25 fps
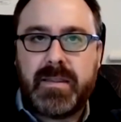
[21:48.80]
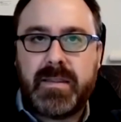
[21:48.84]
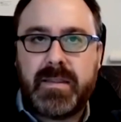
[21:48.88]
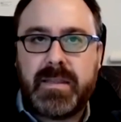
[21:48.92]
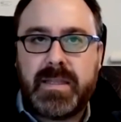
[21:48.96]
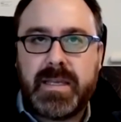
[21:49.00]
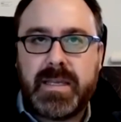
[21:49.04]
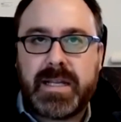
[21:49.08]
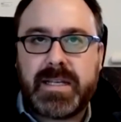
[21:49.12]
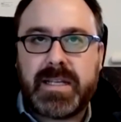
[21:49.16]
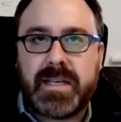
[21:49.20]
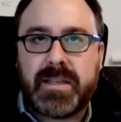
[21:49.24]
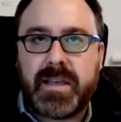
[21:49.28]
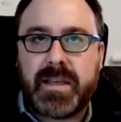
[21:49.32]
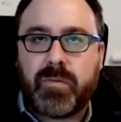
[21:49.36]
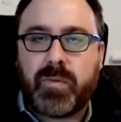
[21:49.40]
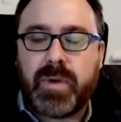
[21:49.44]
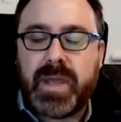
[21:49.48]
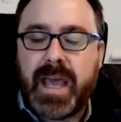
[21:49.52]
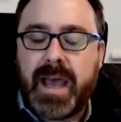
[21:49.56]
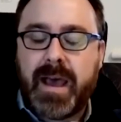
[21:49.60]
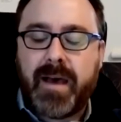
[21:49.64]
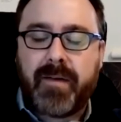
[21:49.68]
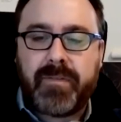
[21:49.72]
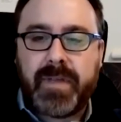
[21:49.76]
the idea that we
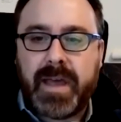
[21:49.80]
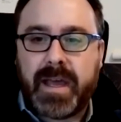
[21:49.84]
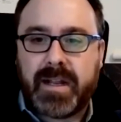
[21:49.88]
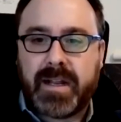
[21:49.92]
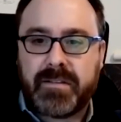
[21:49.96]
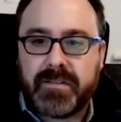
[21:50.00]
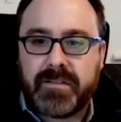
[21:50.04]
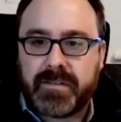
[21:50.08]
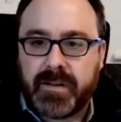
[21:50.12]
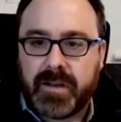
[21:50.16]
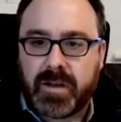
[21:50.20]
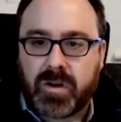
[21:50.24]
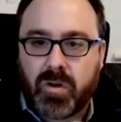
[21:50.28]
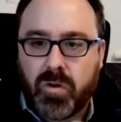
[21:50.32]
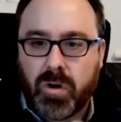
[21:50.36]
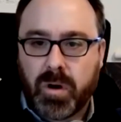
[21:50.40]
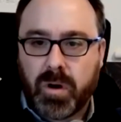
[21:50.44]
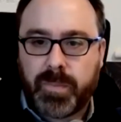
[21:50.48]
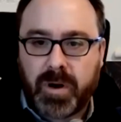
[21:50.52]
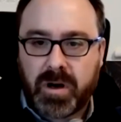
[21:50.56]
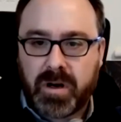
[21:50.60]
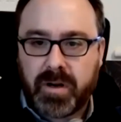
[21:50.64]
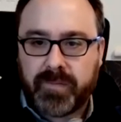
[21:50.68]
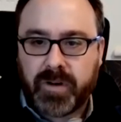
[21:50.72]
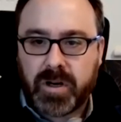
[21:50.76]
have that as a core
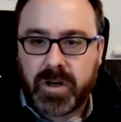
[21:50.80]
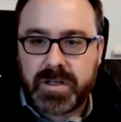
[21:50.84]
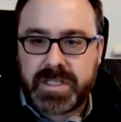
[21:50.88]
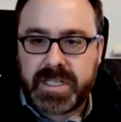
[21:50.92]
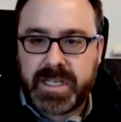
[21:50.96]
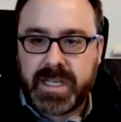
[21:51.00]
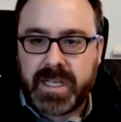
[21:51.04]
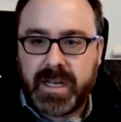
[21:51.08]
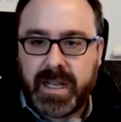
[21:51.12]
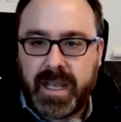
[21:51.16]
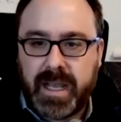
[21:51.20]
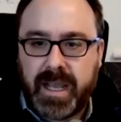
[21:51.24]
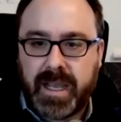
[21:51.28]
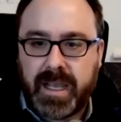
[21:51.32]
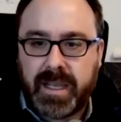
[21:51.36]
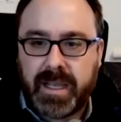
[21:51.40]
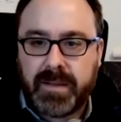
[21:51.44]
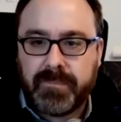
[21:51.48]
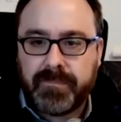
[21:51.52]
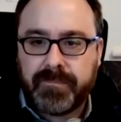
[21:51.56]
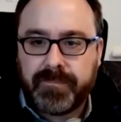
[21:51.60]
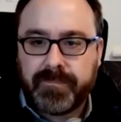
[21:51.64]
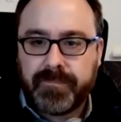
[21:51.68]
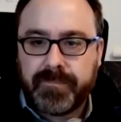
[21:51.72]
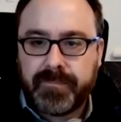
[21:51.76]
part of our DNA
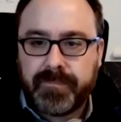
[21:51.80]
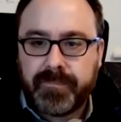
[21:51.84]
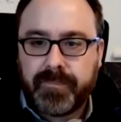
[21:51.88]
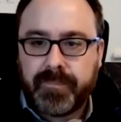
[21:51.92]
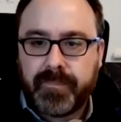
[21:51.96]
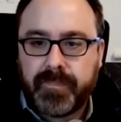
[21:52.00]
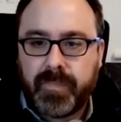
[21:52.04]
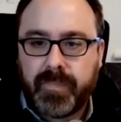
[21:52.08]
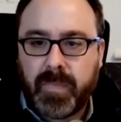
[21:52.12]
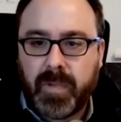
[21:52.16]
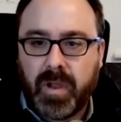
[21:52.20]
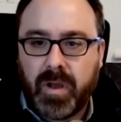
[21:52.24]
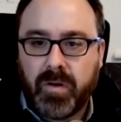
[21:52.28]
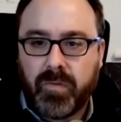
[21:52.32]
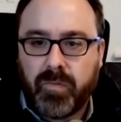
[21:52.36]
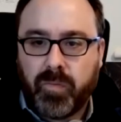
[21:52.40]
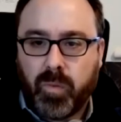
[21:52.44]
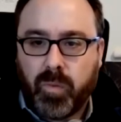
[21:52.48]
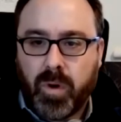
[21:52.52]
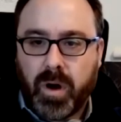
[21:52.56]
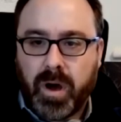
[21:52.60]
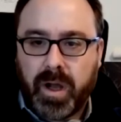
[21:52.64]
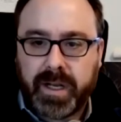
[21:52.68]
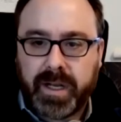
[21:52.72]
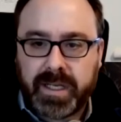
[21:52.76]
of
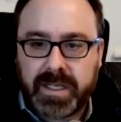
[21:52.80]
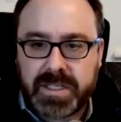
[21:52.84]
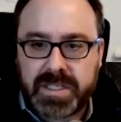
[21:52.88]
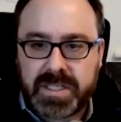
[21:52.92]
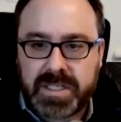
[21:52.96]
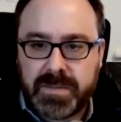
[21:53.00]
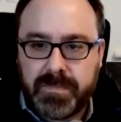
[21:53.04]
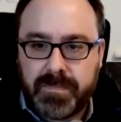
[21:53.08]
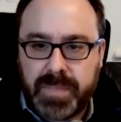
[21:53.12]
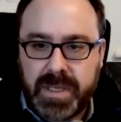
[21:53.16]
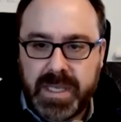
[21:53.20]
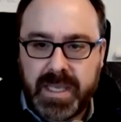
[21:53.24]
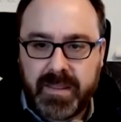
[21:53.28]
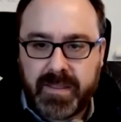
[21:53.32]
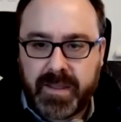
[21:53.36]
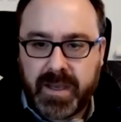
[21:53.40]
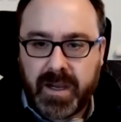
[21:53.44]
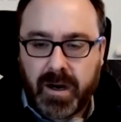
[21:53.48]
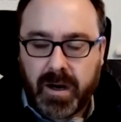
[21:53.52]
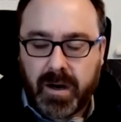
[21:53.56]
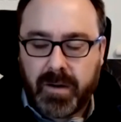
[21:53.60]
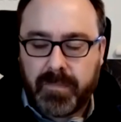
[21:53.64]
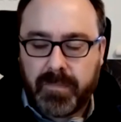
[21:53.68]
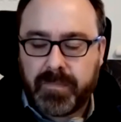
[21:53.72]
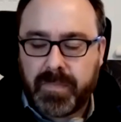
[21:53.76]
wanting to be
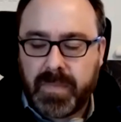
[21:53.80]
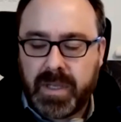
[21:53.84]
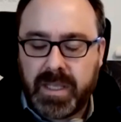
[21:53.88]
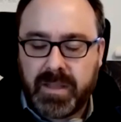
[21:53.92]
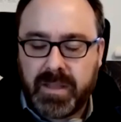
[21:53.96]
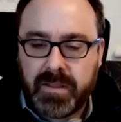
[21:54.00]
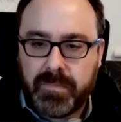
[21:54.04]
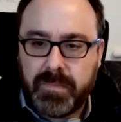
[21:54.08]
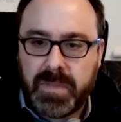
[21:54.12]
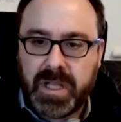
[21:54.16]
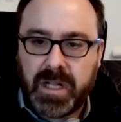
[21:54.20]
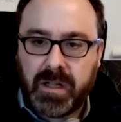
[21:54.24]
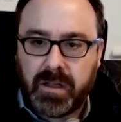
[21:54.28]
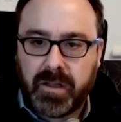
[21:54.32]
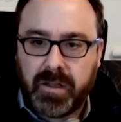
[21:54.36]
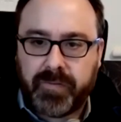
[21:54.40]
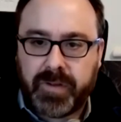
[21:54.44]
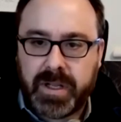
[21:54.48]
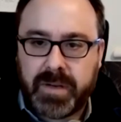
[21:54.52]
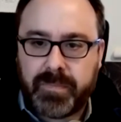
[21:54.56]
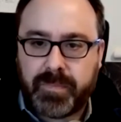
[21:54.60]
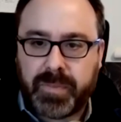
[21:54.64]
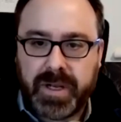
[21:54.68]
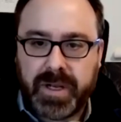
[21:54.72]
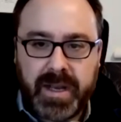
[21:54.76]
there in the middle of
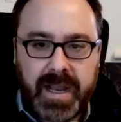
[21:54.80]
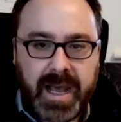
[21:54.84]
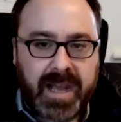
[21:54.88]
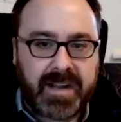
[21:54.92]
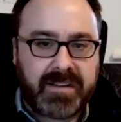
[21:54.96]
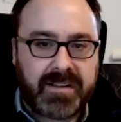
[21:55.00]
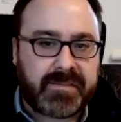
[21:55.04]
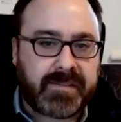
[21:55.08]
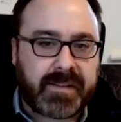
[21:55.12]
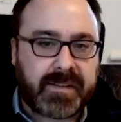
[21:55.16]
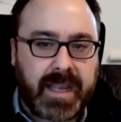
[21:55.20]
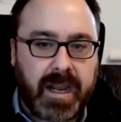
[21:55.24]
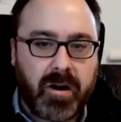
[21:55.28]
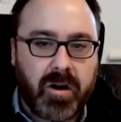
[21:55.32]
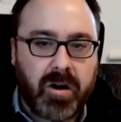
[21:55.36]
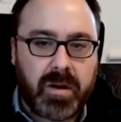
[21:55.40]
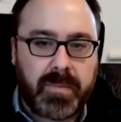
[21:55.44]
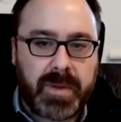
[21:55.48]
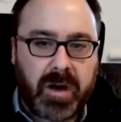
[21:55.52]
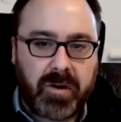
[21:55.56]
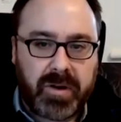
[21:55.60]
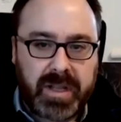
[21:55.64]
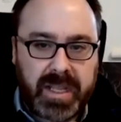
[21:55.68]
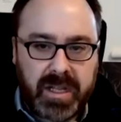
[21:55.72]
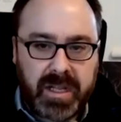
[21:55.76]
it, but not scared
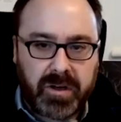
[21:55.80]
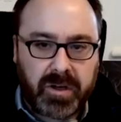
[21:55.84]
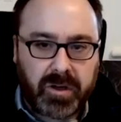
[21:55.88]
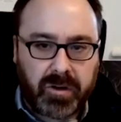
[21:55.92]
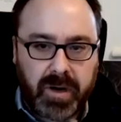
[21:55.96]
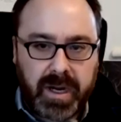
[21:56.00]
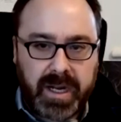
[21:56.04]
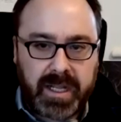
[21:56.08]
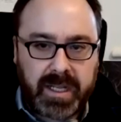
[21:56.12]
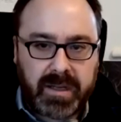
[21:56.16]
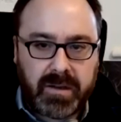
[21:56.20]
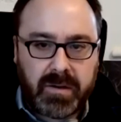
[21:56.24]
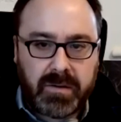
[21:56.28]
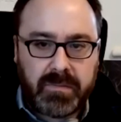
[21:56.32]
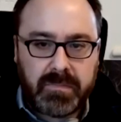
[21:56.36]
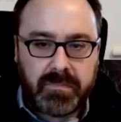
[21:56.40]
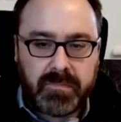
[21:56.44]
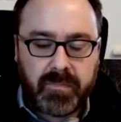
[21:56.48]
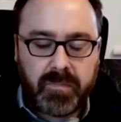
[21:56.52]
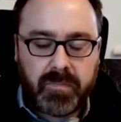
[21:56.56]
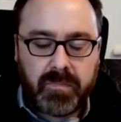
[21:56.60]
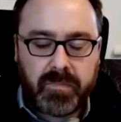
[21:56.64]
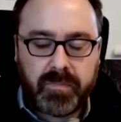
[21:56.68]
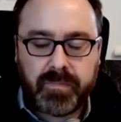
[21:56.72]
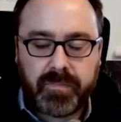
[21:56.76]
about integrating,
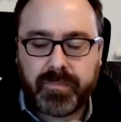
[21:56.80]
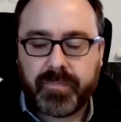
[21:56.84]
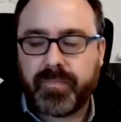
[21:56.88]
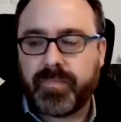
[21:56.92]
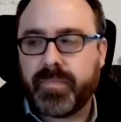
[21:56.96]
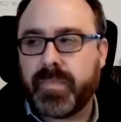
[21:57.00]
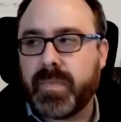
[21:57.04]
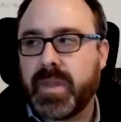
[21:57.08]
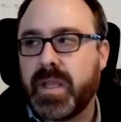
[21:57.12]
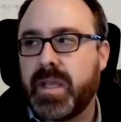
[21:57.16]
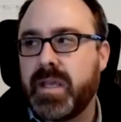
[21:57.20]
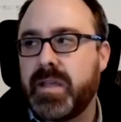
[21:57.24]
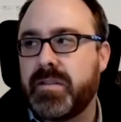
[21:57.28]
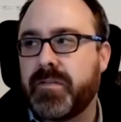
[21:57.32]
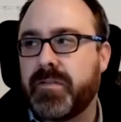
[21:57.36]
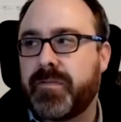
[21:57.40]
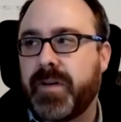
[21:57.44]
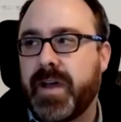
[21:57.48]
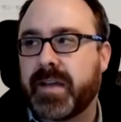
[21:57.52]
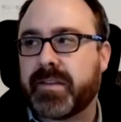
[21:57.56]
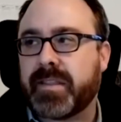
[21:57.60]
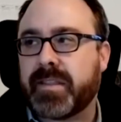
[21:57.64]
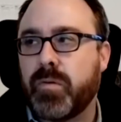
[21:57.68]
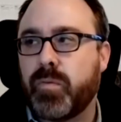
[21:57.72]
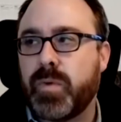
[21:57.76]
the
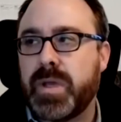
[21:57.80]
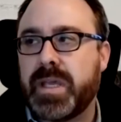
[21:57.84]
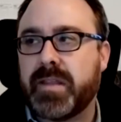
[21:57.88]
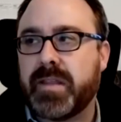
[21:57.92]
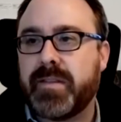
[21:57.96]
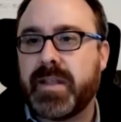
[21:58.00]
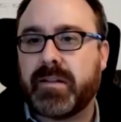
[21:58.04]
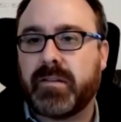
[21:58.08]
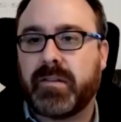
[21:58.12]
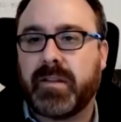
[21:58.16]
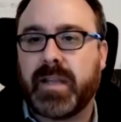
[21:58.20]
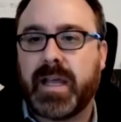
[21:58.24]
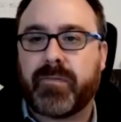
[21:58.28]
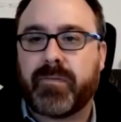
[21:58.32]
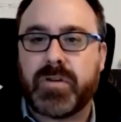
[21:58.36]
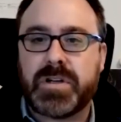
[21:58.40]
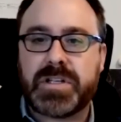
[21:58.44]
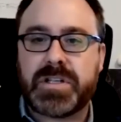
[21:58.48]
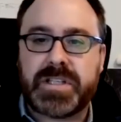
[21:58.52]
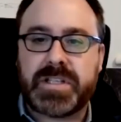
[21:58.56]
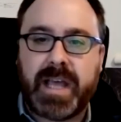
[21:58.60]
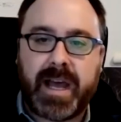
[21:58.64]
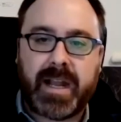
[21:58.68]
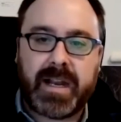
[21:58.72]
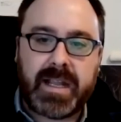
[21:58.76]
fact that we can then leverage
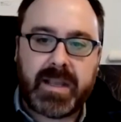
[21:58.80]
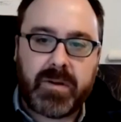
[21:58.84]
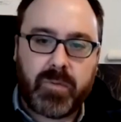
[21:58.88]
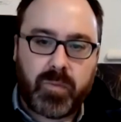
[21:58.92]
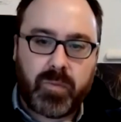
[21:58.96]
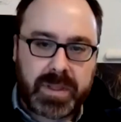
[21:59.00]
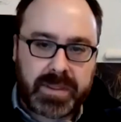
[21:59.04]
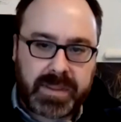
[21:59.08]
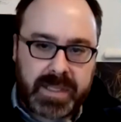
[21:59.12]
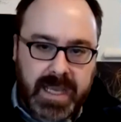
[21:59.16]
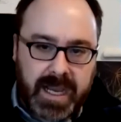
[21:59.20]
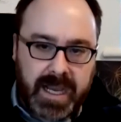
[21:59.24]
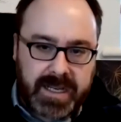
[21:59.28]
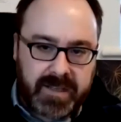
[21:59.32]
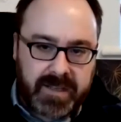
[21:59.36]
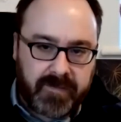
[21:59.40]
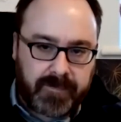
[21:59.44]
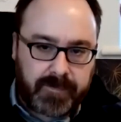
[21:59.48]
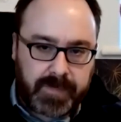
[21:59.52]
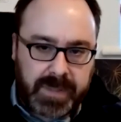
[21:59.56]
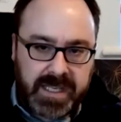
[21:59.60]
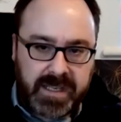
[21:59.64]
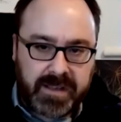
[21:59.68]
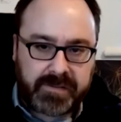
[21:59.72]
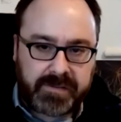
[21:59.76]
that with the idea of
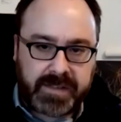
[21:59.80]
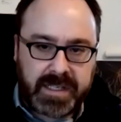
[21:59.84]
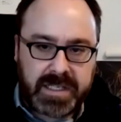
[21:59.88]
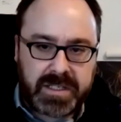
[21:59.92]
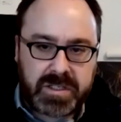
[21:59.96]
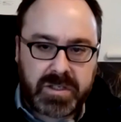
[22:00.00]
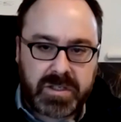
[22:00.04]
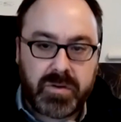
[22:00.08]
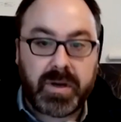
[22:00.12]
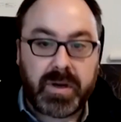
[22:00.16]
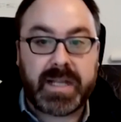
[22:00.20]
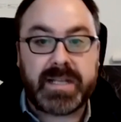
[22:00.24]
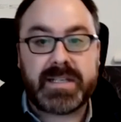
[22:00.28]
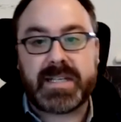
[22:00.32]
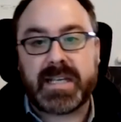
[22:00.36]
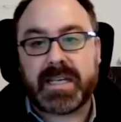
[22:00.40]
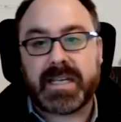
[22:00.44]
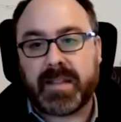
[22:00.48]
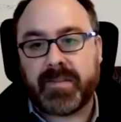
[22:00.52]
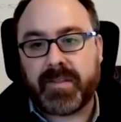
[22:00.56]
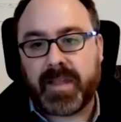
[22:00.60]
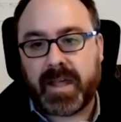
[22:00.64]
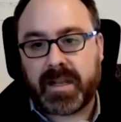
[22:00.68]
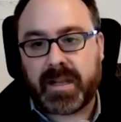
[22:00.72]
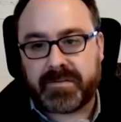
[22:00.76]
PSD2 and
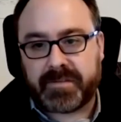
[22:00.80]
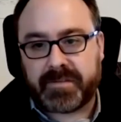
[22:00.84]
taking that a